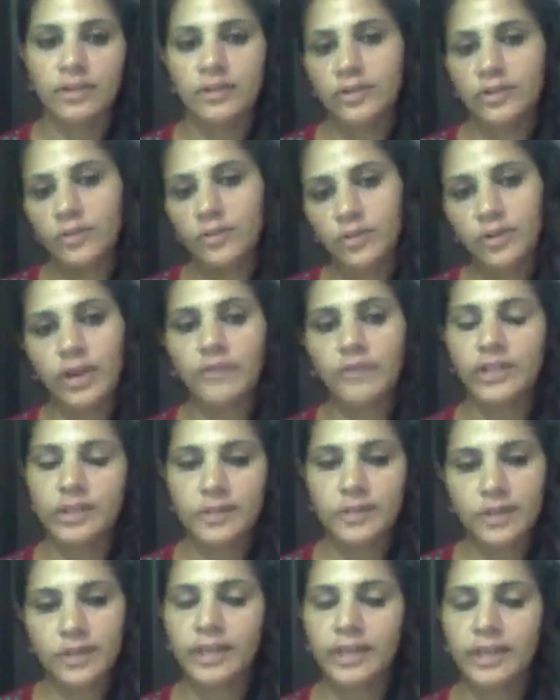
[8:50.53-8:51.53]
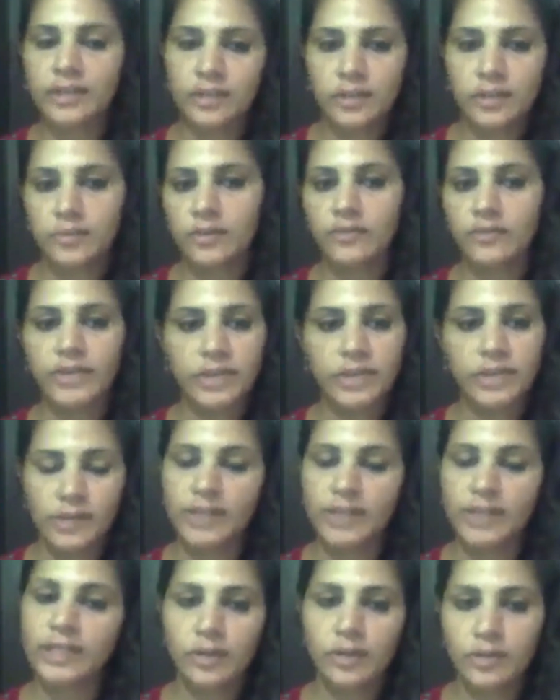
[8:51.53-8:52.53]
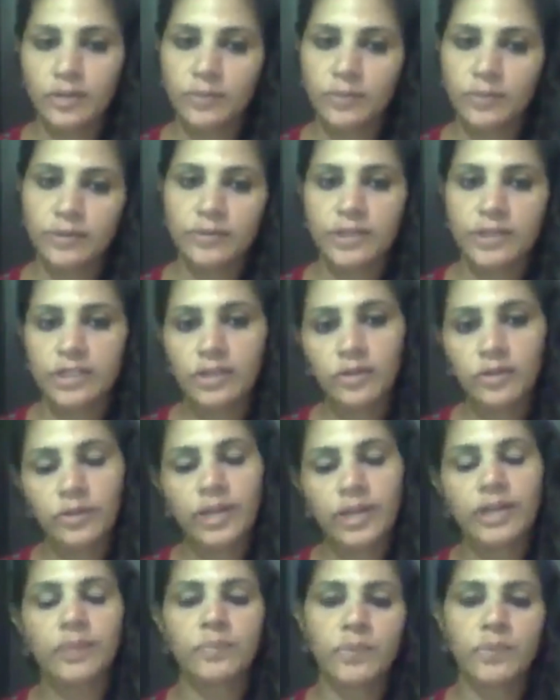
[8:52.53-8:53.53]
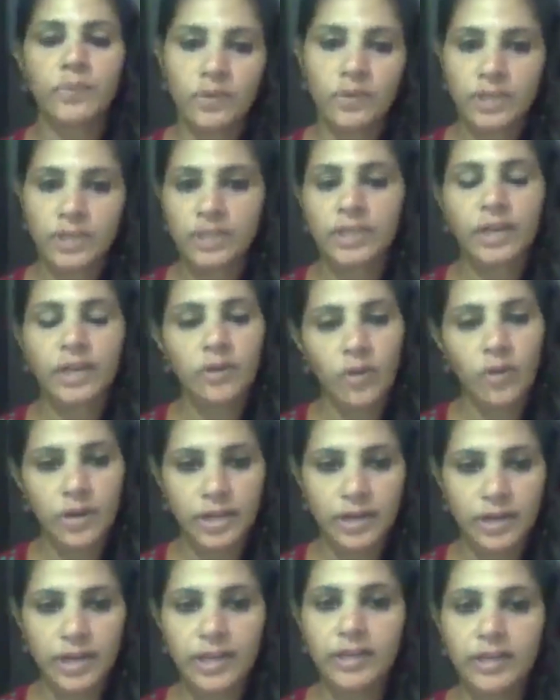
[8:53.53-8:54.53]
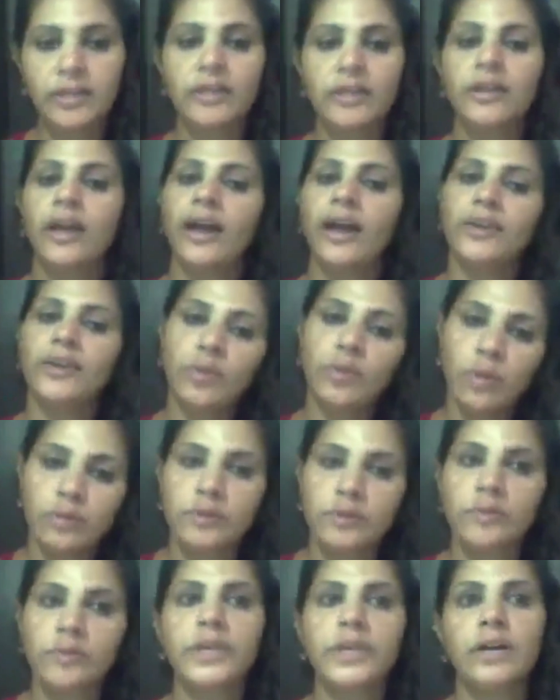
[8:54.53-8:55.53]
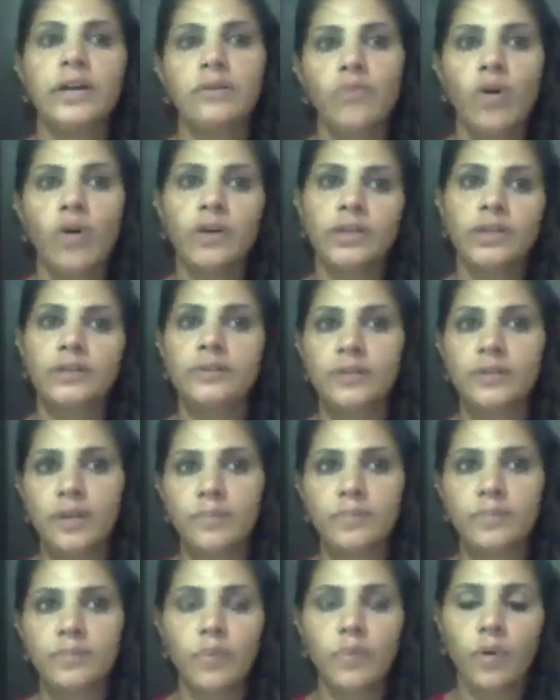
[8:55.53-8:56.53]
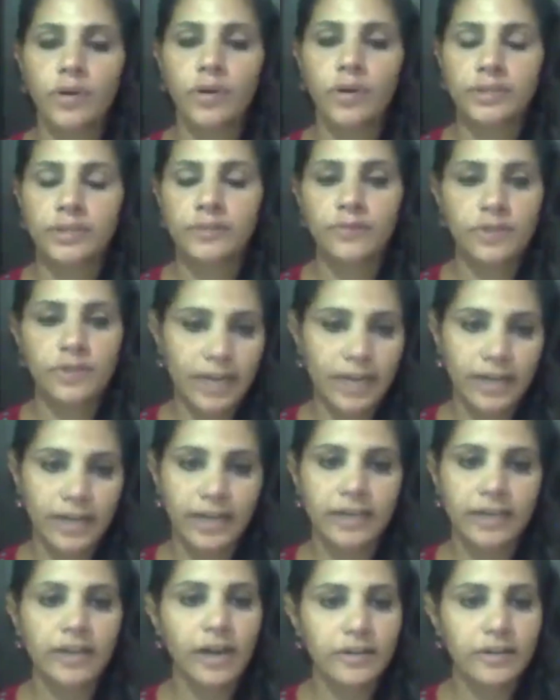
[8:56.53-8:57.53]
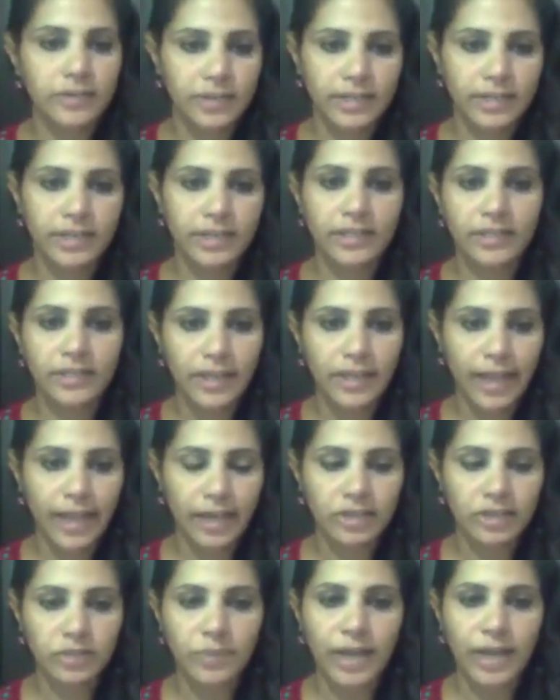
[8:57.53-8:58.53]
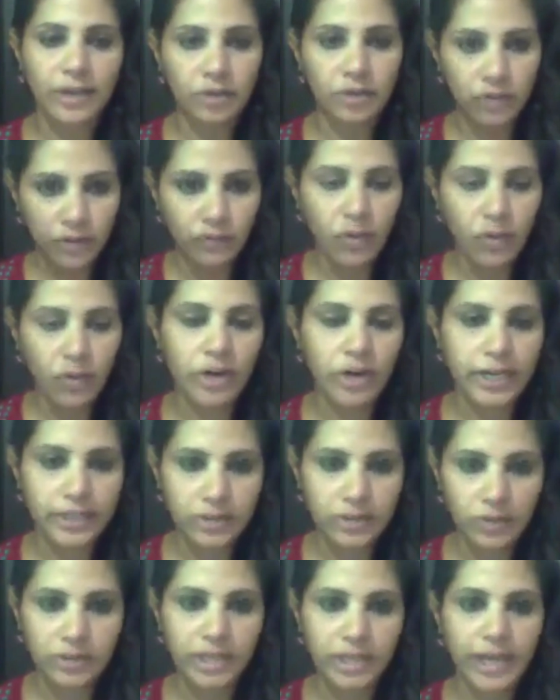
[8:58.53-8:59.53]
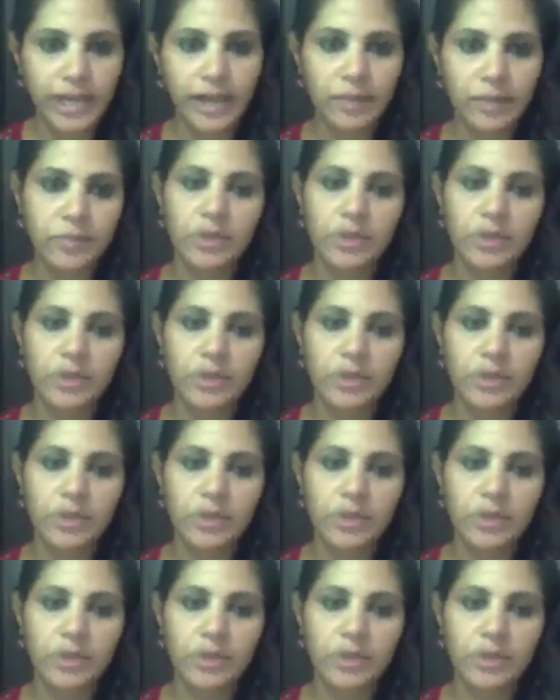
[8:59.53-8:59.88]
So once they tell you the procedure, you can upload it accordingly. And you'll also be awarded some points for that, like 100 in the cashback on your wallet, on the app.